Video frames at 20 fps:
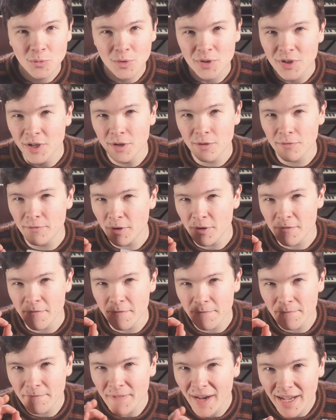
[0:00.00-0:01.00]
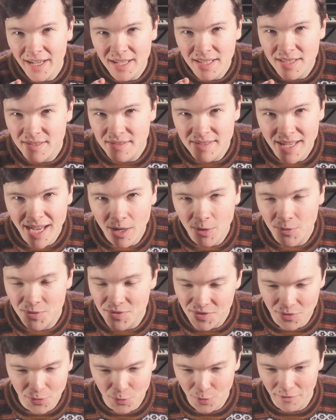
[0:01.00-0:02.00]
When you hear very fine
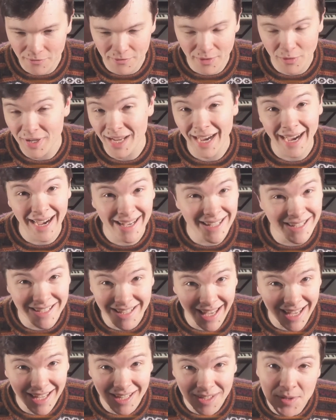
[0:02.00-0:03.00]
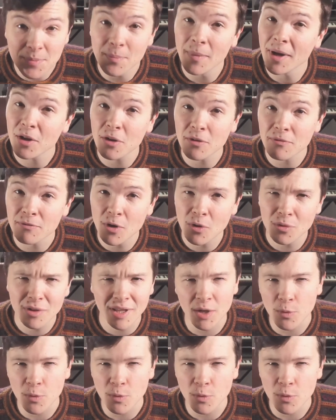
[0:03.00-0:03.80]
sounds through a very high-gained microphone,